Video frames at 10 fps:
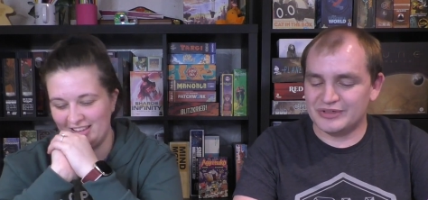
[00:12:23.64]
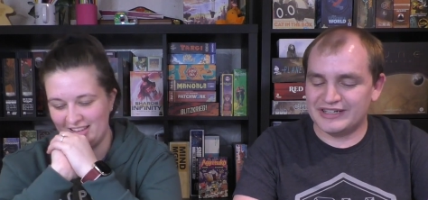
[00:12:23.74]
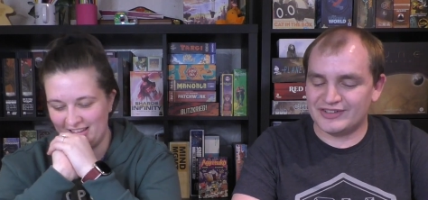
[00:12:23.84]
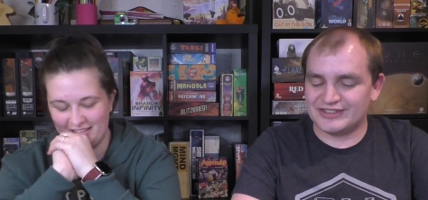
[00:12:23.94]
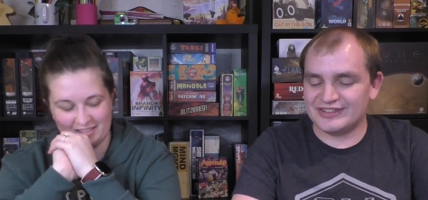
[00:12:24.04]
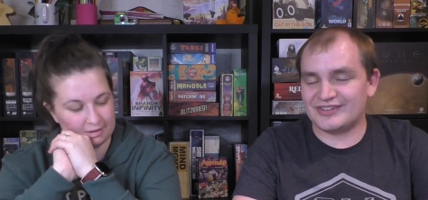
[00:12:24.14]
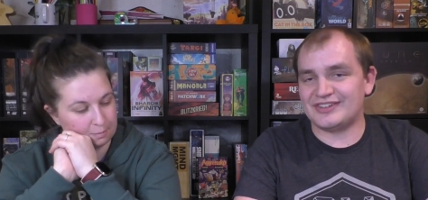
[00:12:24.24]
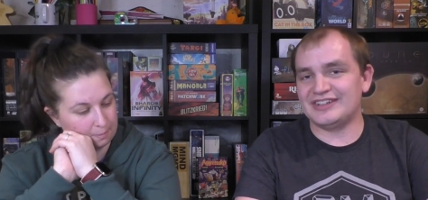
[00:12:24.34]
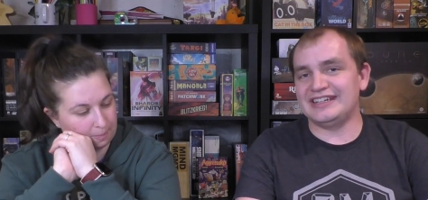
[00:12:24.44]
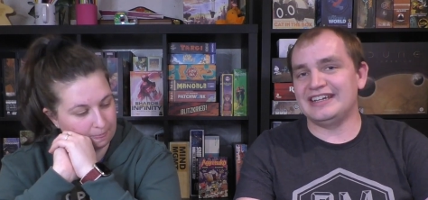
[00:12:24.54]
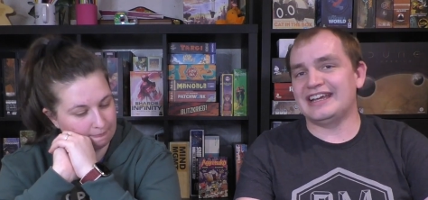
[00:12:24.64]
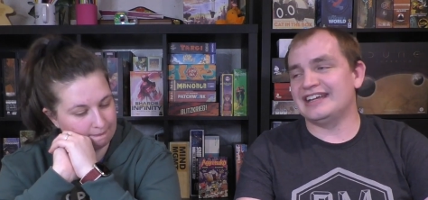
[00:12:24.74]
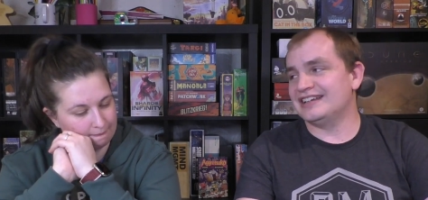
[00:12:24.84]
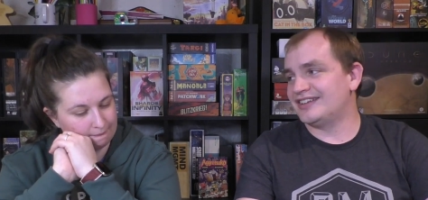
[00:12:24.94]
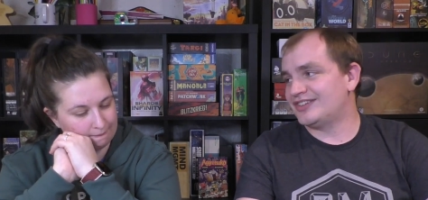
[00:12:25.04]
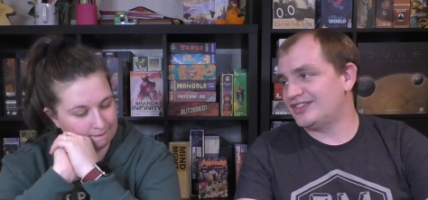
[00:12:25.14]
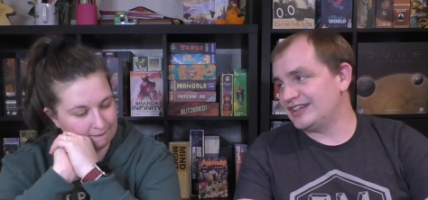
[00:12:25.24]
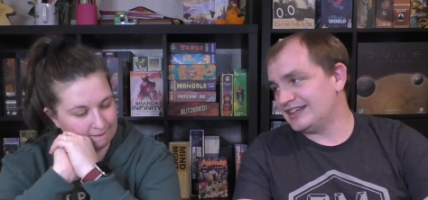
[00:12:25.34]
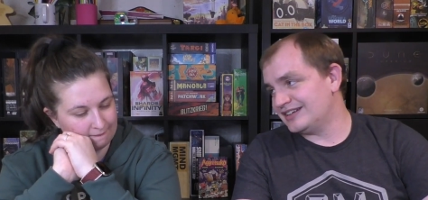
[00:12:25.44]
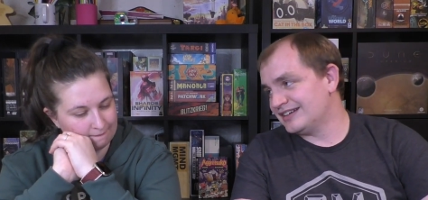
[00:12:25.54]
Speaker 1: new ways to see and
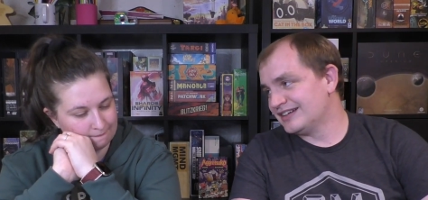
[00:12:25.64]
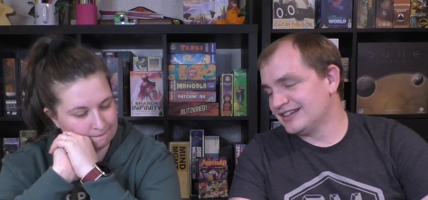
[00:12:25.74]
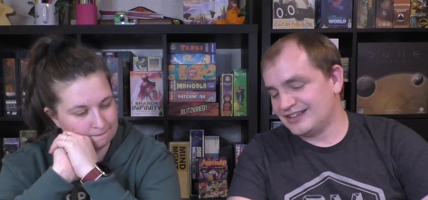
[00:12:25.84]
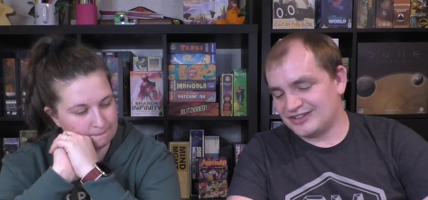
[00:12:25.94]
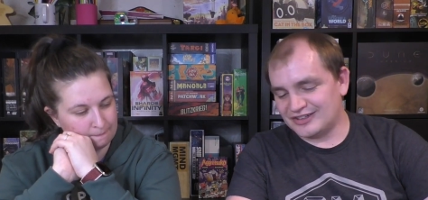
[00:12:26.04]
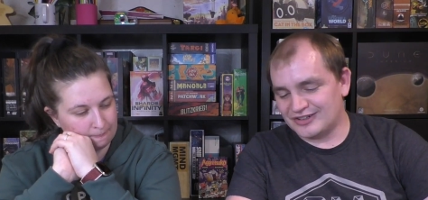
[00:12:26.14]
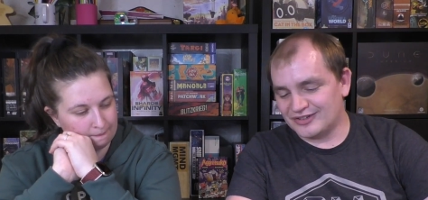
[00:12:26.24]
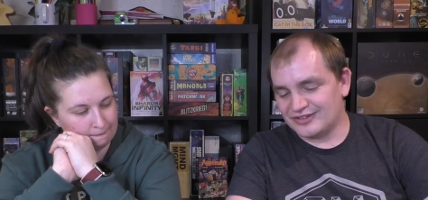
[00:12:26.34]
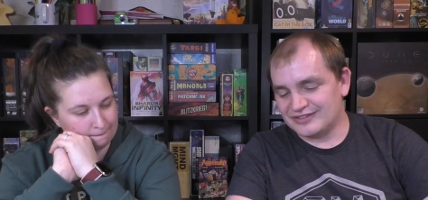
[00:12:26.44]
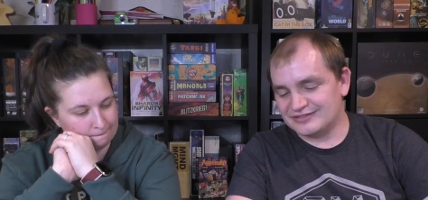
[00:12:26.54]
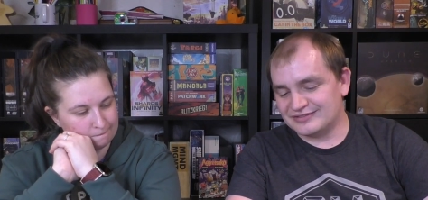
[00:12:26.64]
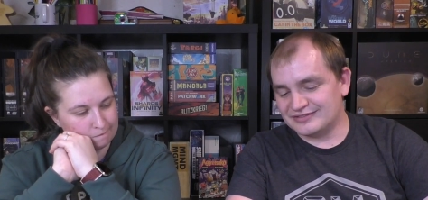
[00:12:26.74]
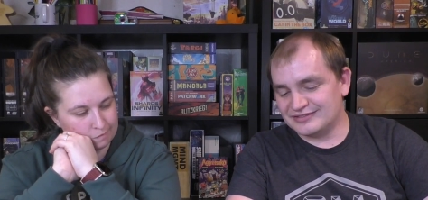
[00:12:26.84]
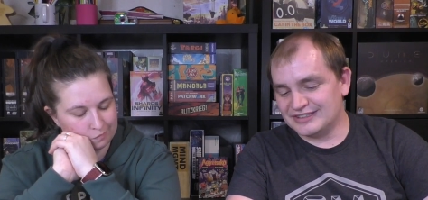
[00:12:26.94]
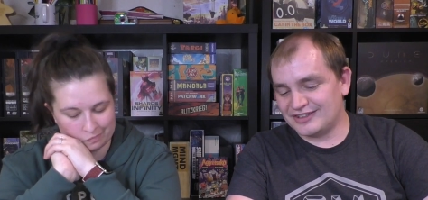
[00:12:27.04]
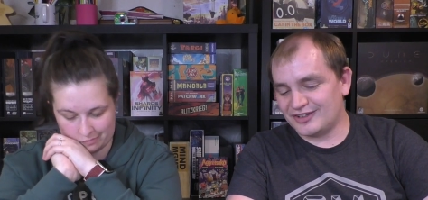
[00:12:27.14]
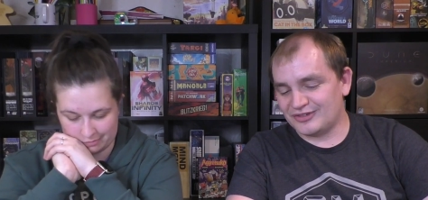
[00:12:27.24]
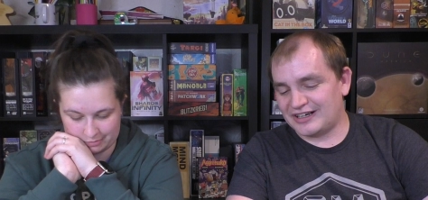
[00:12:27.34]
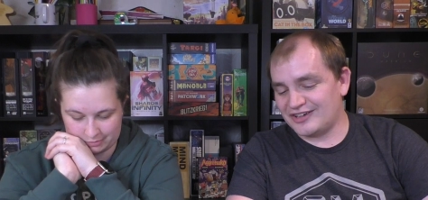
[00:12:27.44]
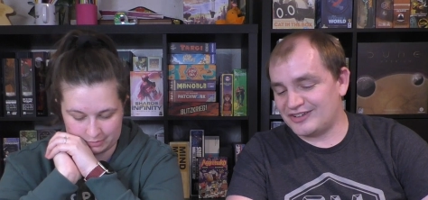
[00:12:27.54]
see. So this
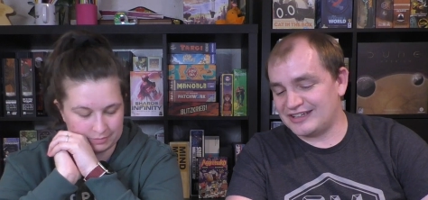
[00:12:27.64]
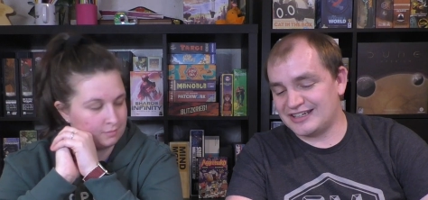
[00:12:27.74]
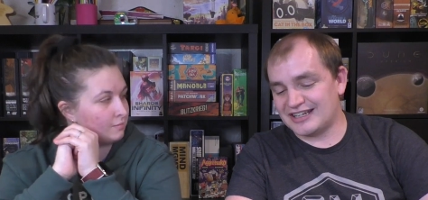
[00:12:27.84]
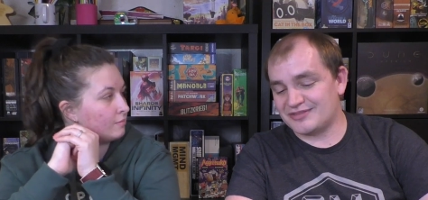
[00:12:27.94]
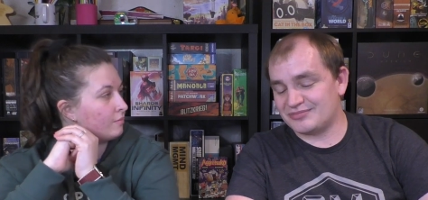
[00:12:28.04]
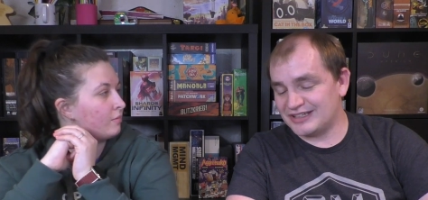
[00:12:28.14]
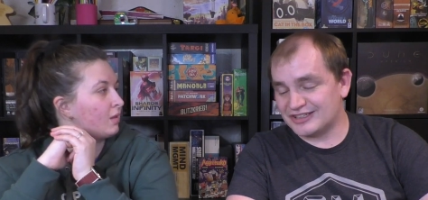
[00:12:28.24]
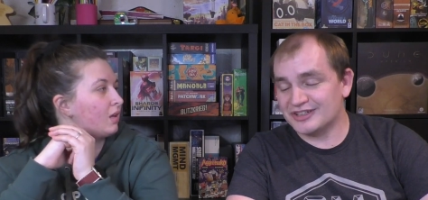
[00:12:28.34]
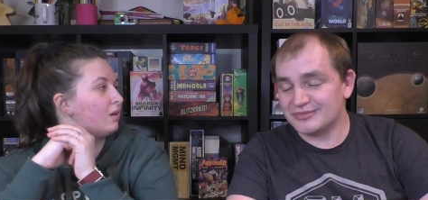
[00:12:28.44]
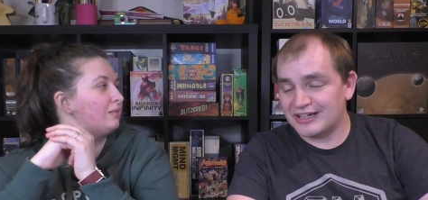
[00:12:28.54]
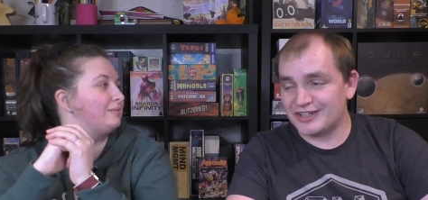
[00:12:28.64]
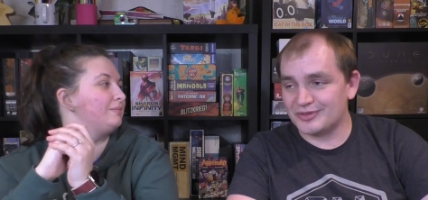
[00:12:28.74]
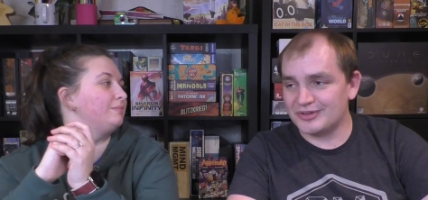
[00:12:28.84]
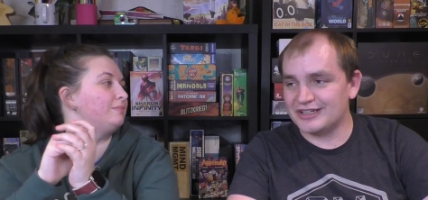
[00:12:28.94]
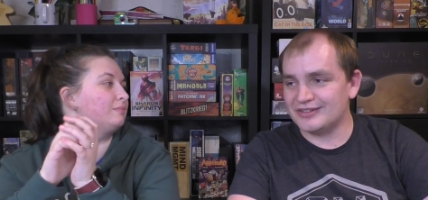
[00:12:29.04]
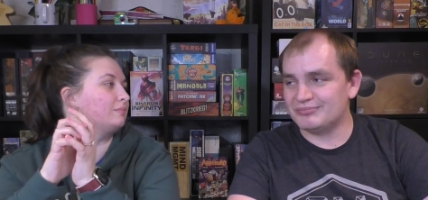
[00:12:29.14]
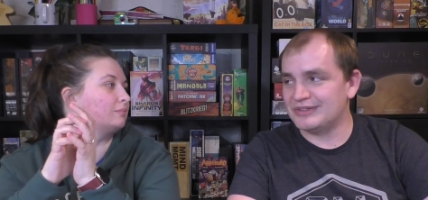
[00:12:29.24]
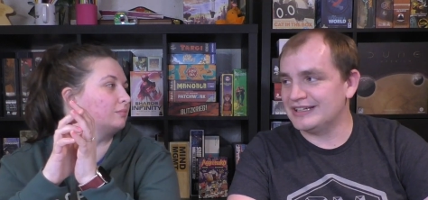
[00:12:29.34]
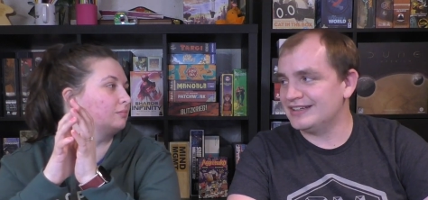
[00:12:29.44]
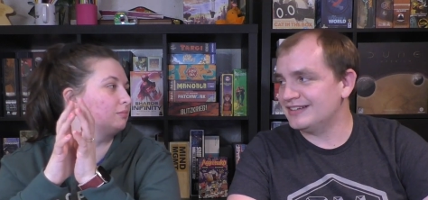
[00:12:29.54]
is where I was thinking that it could possibly
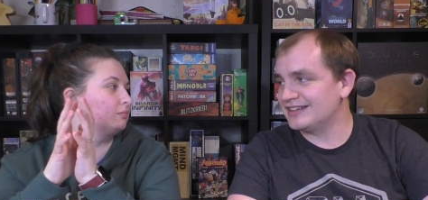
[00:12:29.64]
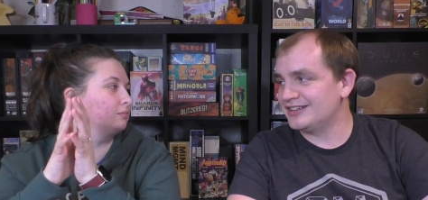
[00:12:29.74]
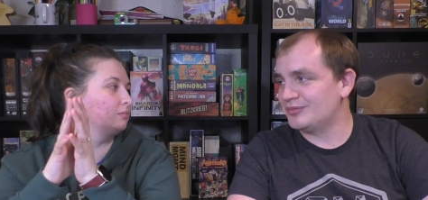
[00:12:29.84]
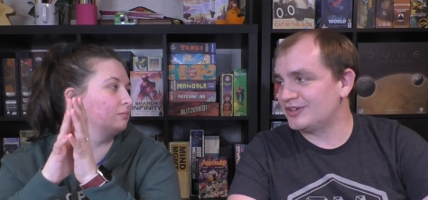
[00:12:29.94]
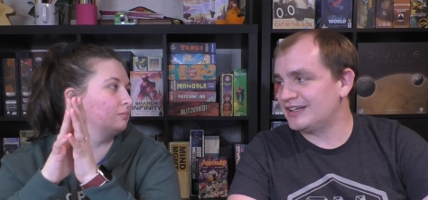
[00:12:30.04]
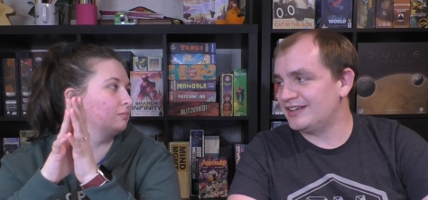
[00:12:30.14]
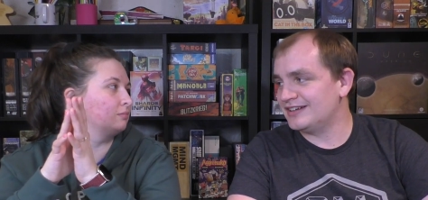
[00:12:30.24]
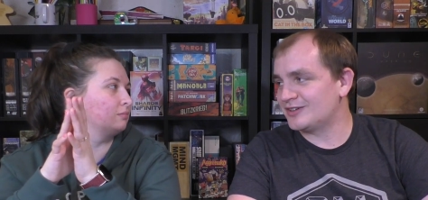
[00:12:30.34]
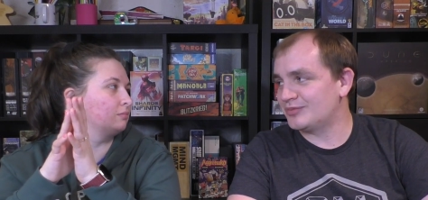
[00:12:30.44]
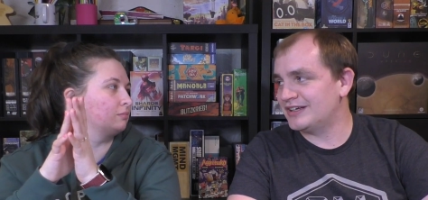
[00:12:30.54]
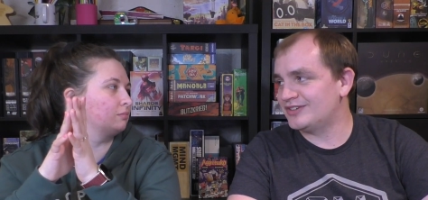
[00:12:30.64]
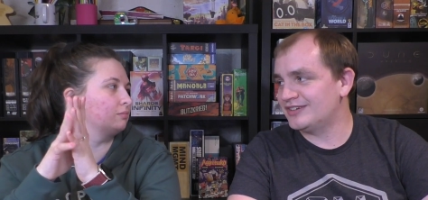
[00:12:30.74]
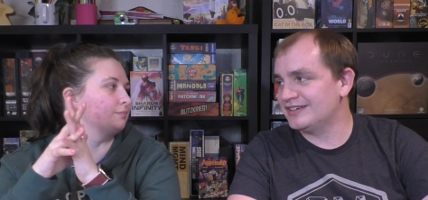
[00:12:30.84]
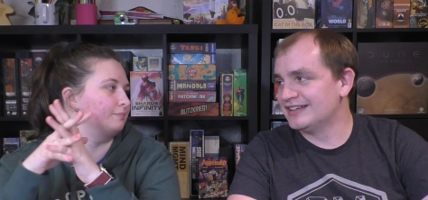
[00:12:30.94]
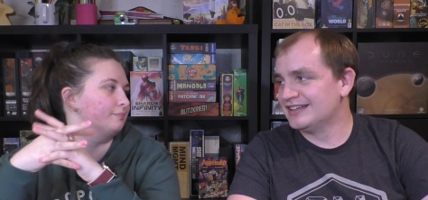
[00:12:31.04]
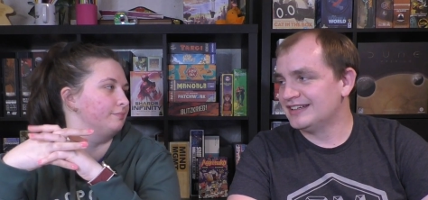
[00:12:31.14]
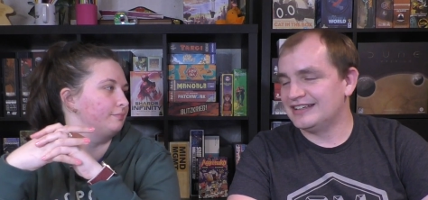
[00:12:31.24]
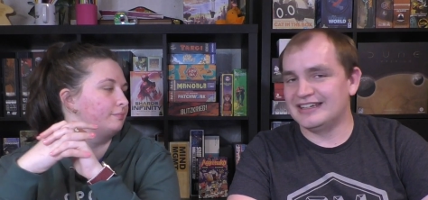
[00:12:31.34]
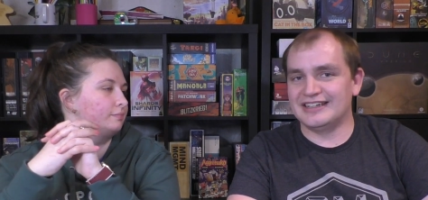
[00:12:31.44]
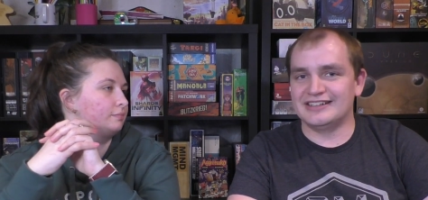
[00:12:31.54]
be like a Libertalia expansion,
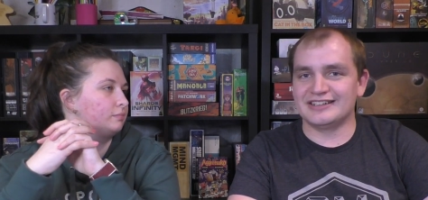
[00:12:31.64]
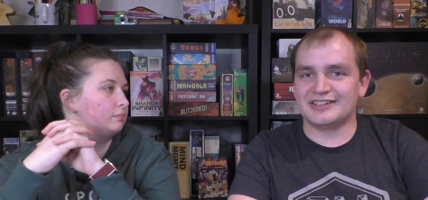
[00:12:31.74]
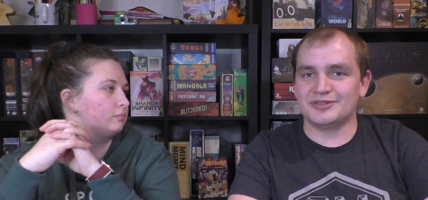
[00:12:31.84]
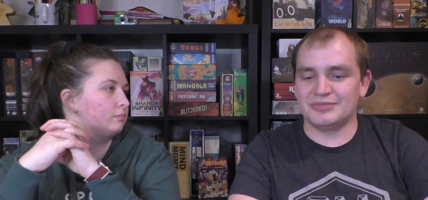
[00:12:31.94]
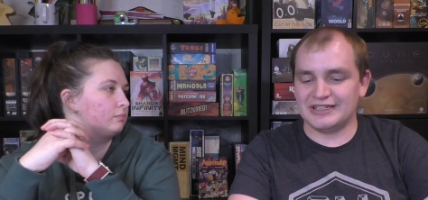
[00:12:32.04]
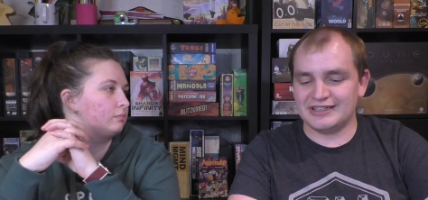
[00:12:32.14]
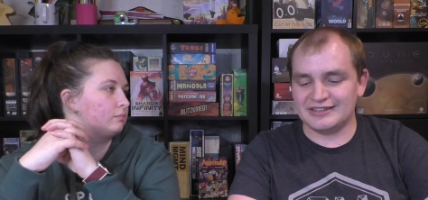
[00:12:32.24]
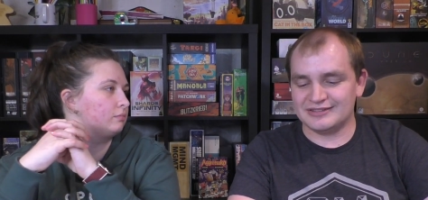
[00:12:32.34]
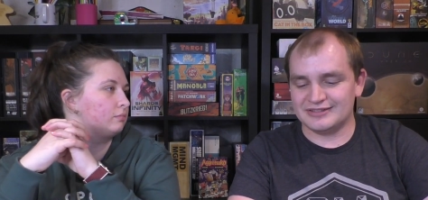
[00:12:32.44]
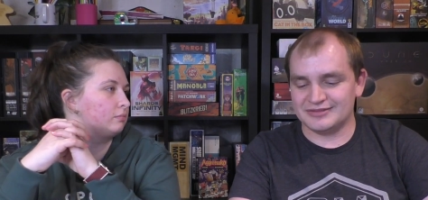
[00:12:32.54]
mm. and it could be